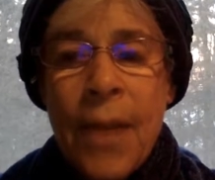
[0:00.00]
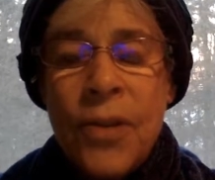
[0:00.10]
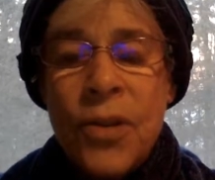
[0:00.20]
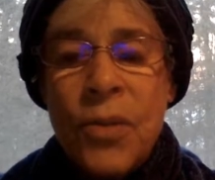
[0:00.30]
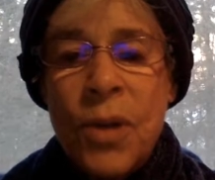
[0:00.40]

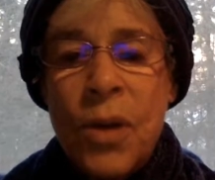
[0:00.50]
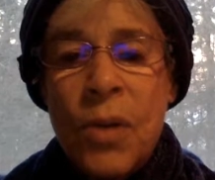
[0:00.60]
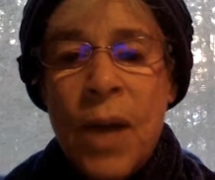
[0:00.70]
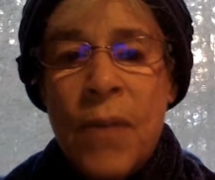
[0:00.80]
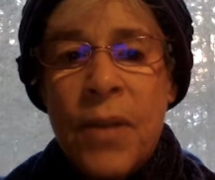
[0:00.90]
So we'll go
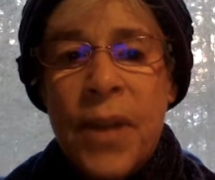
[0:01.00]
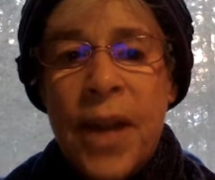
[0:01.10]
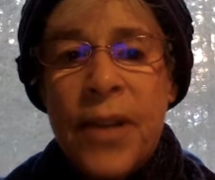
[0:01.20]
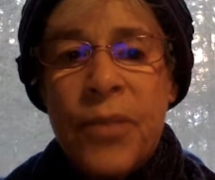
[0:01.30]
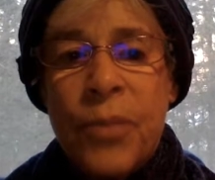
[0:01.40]
on with
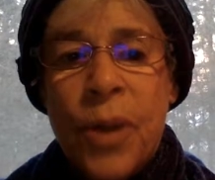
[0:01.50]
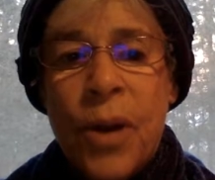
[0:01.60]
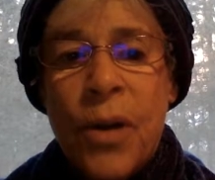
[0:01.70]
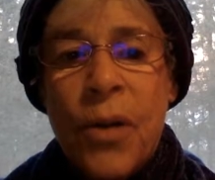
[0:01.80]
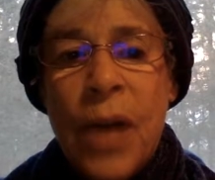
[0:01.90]
that
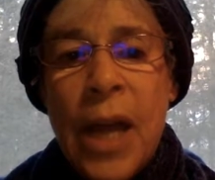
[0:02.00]
tomorrow.